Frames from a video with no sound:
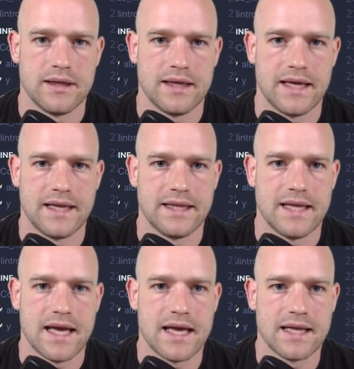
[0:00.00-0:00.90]
And
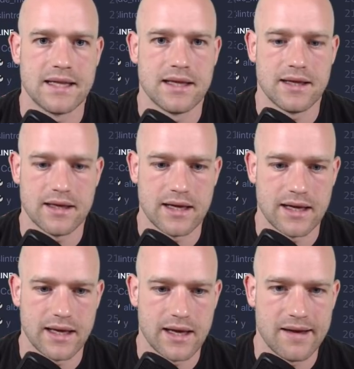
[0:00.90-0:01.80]
then I
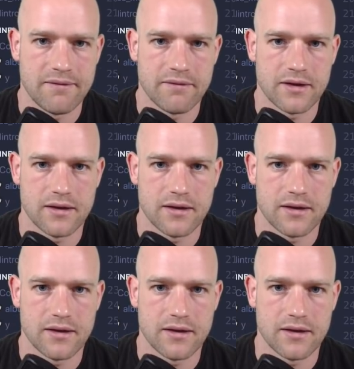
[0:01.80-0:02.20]
have